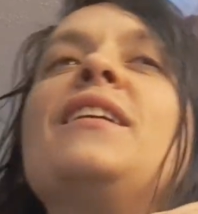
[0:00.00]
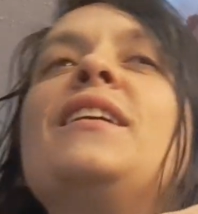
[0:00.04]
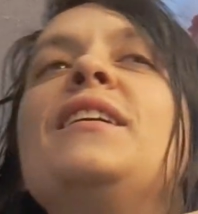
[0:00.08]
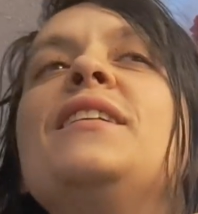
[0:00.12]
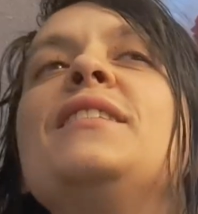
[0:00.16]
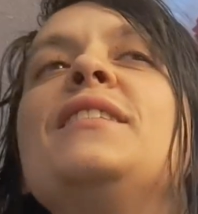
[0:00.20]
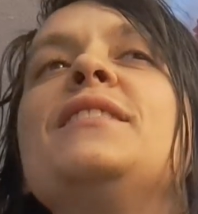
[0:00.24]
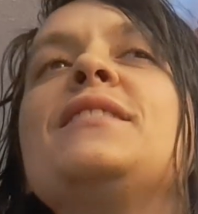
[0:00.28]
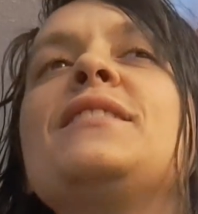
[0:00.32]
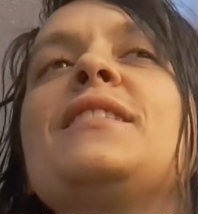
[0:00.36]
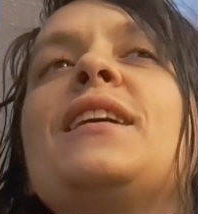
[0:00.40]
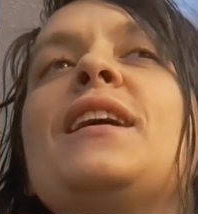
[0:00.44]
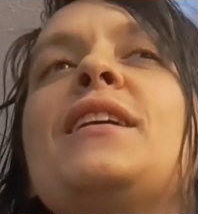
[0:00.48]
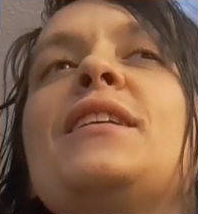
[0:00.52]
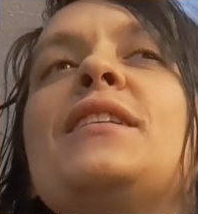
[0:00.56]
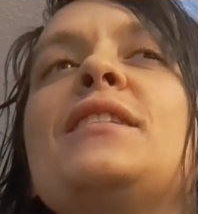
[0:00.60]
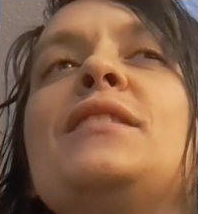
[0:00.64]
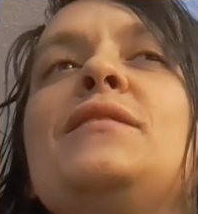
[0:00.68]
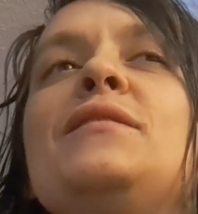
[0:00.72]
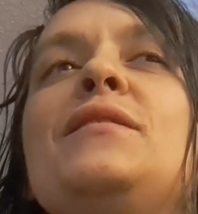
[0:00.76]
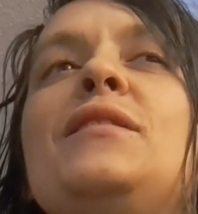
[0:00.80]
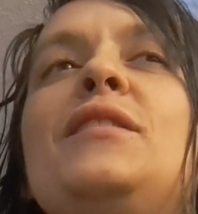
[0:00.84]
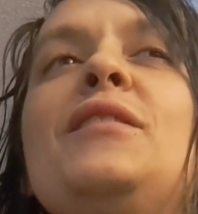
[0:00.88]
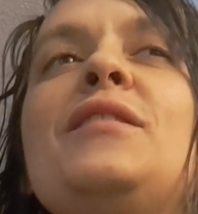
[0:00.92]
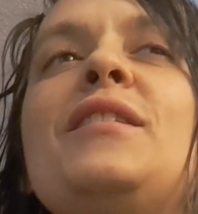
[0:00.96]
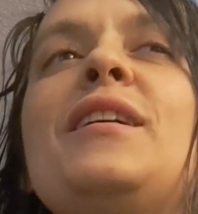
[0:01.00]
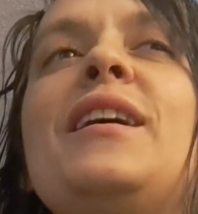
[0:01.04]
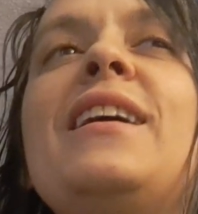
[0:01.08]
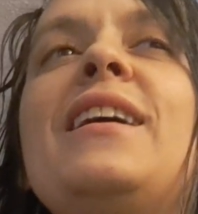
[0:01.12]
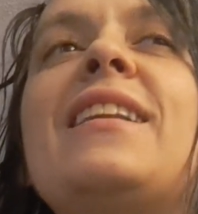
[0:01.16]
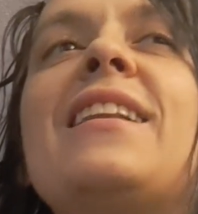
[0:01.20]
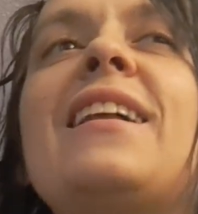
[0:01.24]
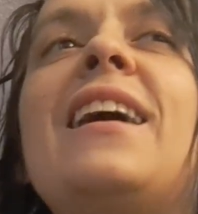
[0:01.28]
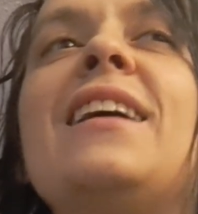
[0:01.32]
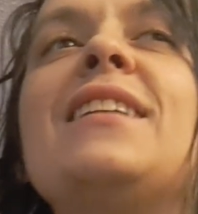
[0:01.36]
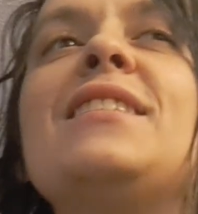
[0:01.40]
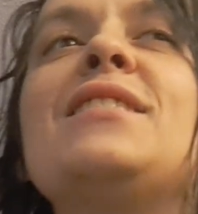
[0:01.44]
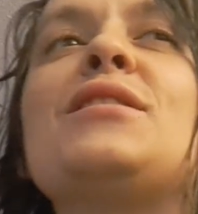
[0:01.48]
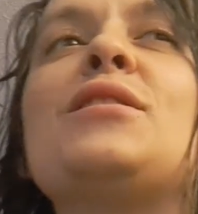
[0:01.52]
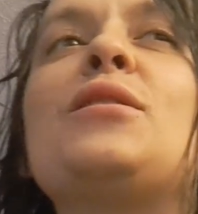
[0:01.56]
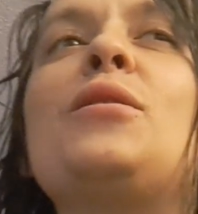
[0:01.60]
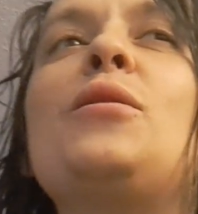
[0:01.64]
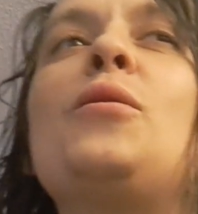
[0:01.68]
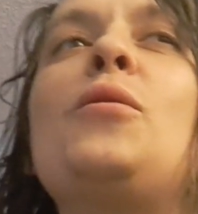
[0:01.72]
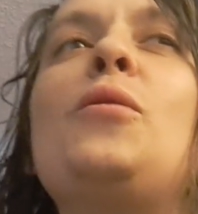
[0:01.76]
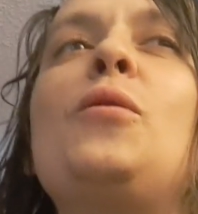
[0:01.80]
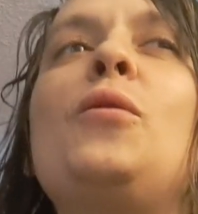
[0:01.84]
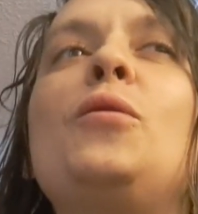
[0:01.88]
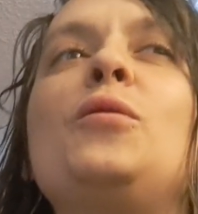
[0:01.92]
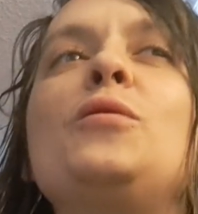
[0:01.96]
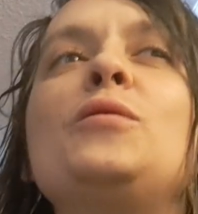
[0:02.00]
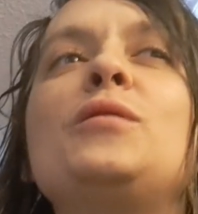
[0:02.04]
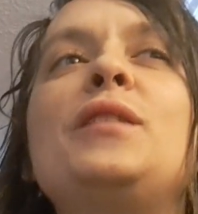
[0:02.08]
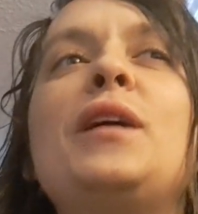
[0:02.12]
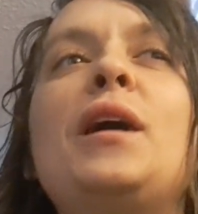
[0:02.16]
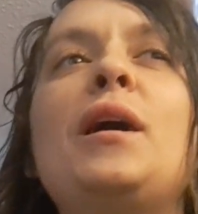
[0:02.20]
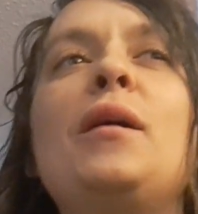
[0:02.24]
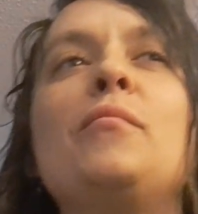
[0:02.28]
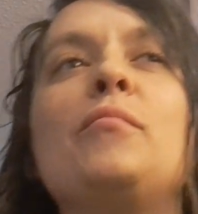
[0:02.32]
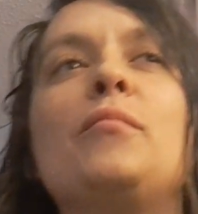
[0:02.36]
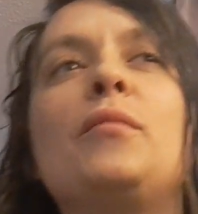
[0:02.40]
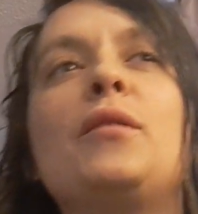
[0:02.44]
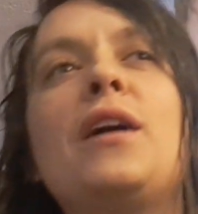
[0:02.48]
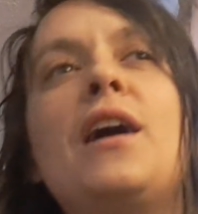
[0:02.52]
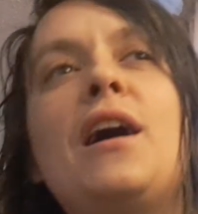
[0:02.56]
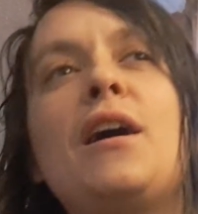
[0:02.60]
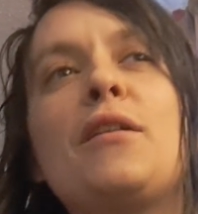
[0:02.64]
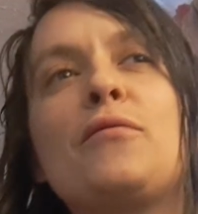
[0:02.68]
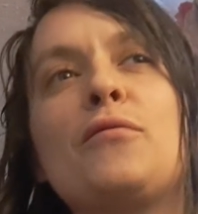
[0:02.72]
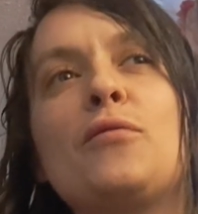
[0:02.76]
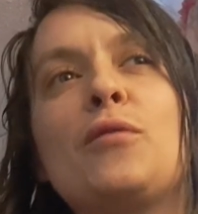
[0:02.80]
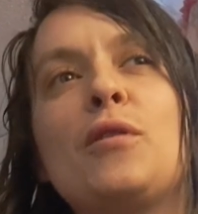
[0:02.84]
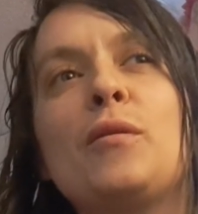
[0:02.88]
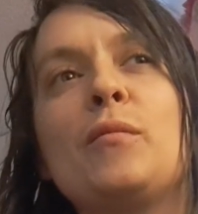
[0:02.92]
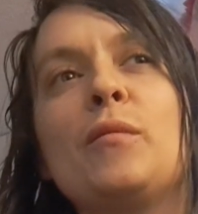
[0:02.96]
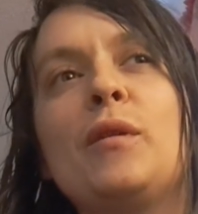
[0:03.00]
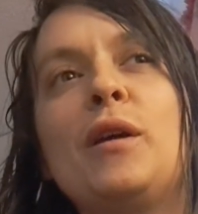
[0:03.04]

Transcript: And second of all, like, that's the whole damn platform.